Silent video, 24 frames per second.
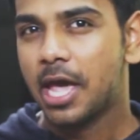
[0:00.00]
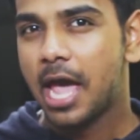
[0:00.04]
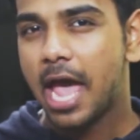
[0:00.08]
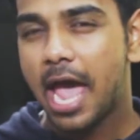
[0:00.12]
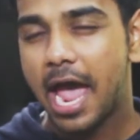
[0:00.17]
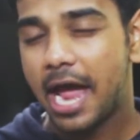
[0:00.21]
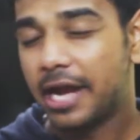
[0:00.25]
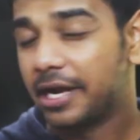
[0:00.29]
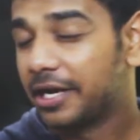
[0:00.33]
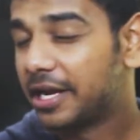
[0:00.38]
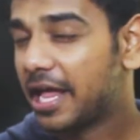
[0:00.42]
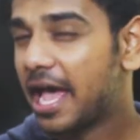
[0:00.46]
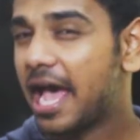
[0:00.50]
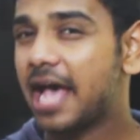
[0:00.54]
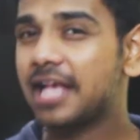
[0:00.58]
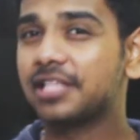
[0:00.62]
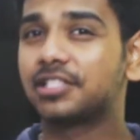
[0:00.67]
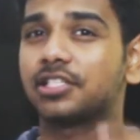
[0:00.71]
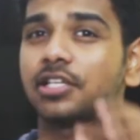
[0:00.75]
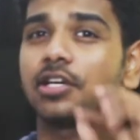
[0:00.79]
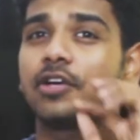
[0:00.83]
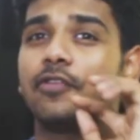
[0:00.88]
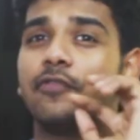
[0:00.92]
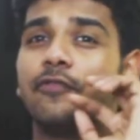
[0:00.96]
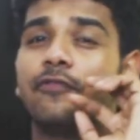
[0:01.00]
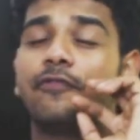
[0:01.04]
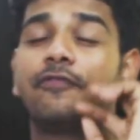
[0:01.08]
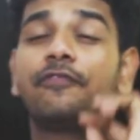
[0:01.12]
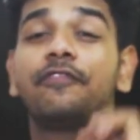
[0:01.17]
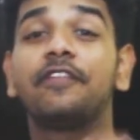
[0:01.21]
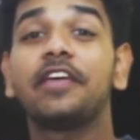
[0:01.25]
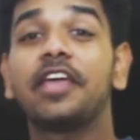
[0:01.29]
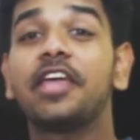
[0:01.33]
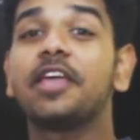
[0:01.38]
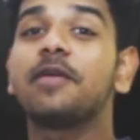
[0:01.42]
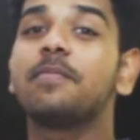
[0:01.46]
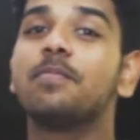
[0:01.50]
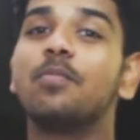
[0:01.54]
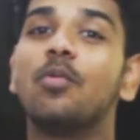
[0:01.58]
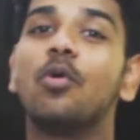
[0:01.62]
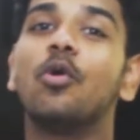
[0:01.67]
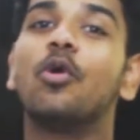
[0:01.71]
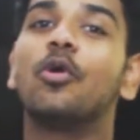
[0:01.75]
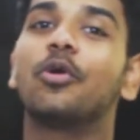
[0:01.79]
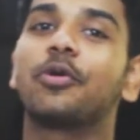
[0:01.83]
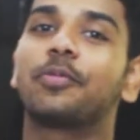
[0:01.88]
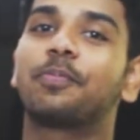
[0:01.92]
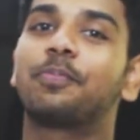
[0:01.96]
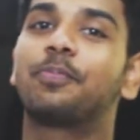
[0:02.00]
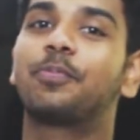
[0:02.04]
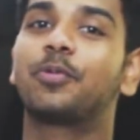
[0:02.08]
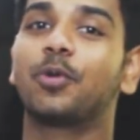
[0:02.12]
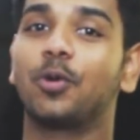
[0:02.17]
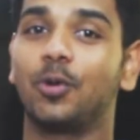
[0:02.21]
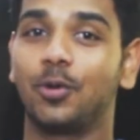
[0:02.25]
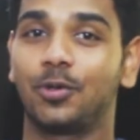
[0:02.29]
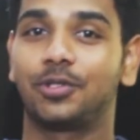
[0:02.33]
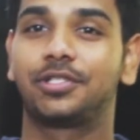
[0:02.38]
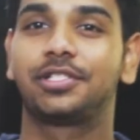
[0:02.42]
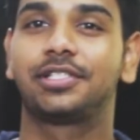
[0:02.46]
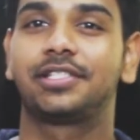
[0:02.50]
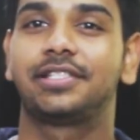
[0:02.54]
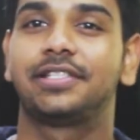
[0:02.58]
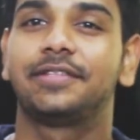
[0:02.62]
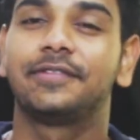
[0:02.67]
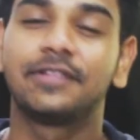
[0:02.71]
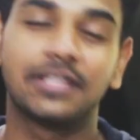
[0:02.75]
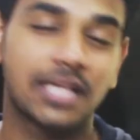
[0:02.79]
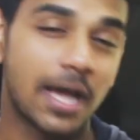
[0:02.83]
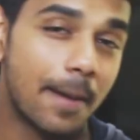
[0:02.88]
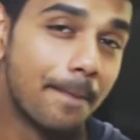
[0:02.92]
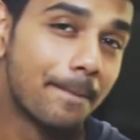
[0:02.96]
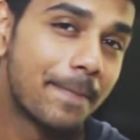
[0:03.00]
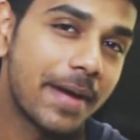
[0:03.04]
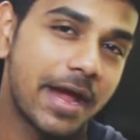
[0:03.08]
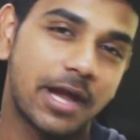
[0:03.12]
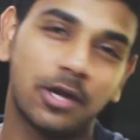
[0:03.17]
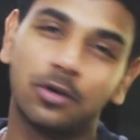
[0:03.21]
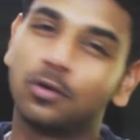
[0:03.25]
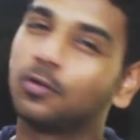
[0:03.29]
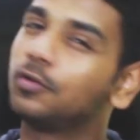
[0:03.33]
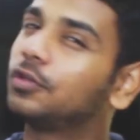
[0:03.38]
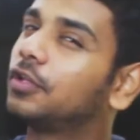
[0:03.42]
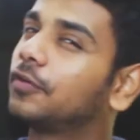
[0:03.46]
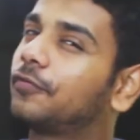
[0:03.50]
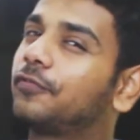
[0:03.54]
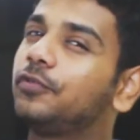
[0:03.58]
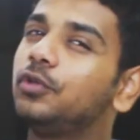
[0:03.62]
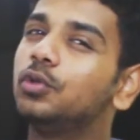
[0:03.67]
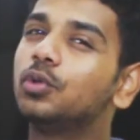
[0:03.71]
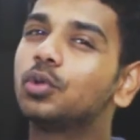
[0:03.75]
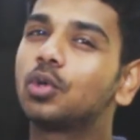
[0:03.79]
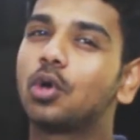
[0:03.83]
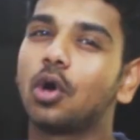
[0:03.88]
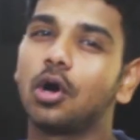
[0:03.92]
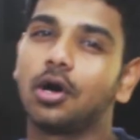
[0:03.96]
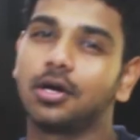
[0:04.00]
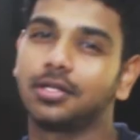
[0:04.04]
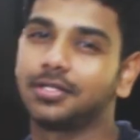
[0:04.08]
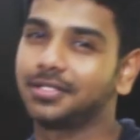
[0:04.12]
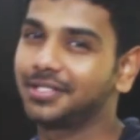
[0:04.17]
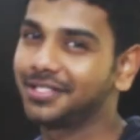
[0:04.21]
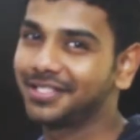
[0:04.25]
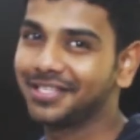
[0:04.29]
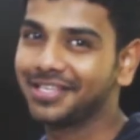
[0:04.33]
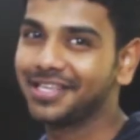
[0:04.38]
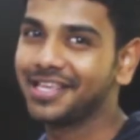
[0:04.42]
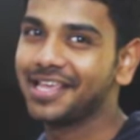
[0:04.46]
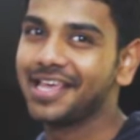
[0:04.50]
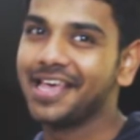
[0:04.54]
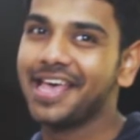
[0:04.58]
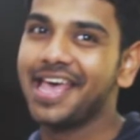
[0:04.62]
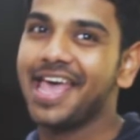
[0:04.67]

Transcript: and it has way more pros compared to the few cons.